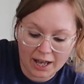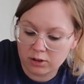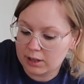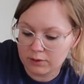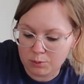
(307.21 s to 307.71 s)
I
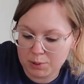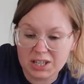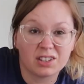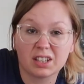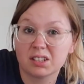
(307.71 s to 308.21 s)
don't even
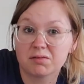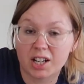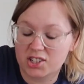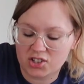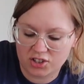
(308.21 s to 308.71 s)
peel it.
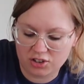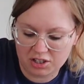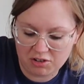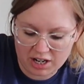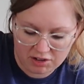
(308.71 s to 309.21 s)
I just
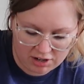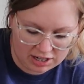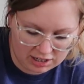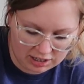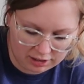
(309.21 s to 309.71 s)
literally grate it right in
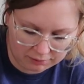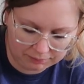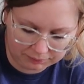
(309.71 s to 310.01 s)
here.